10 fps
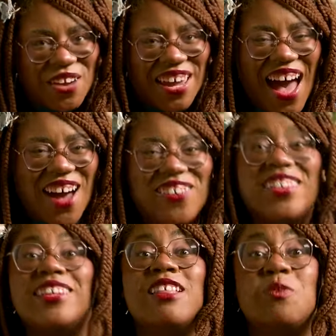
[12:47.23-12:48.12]
we go,
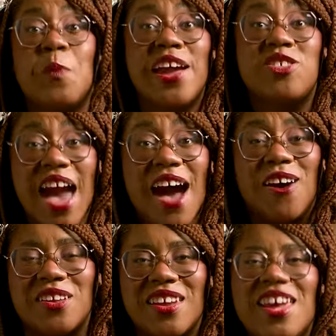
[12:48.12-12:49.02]
let's branch
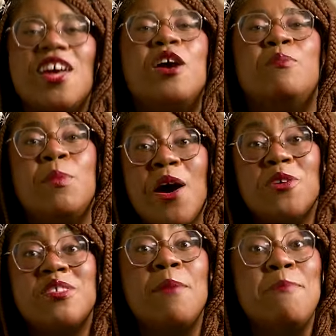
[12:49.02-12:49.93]
out.
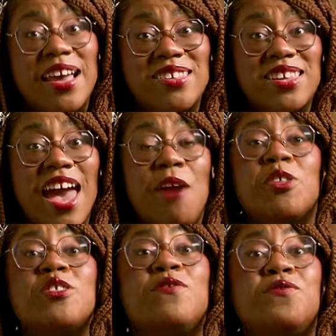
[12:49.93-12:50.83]
Mimosa mexiae
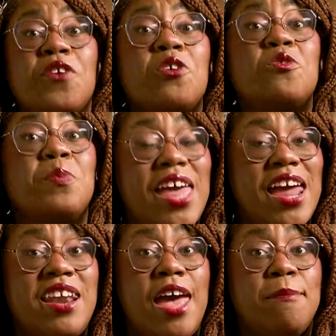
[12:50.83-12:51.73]
was the first
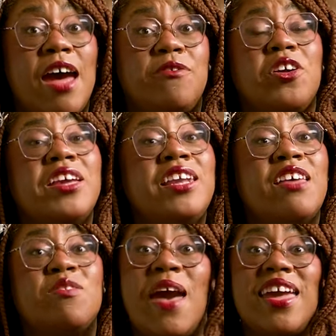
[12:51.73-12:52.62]
plant named after
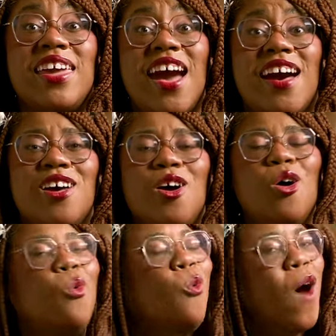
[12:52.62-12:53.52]
Ynés Mexía.
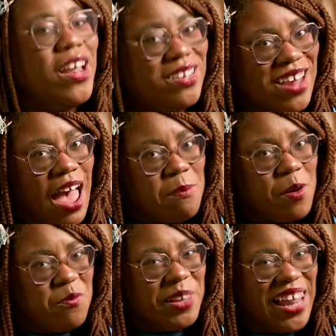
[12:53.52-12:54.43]
What type
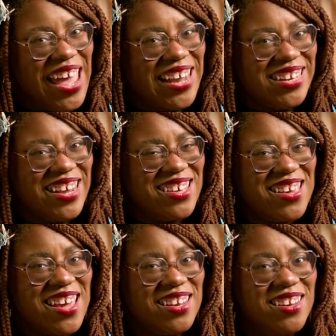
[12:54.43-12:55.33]
of plant is
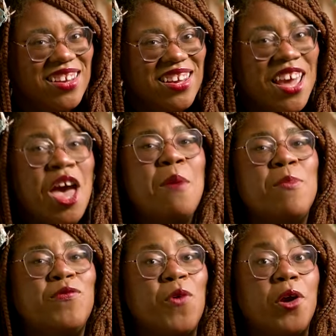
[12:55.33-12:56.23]
it?
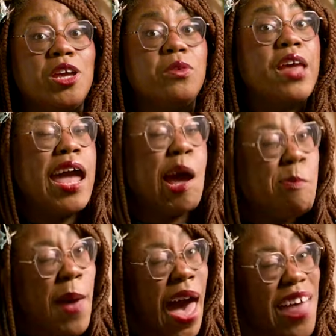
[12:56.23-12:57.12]
Before you take a
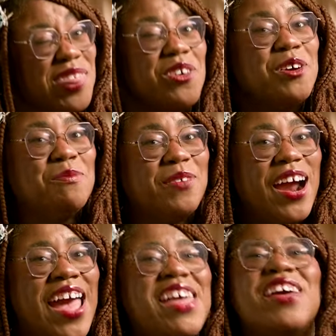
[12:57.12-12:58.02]
bathroom
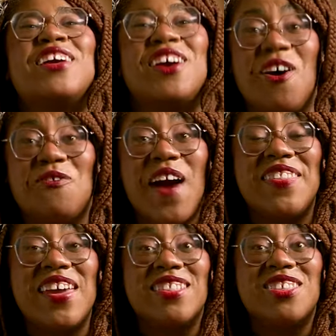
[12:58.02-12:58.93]
break, go
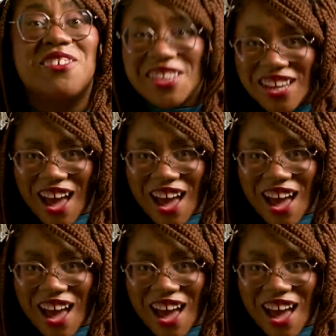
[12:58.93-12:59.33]
find the answer in the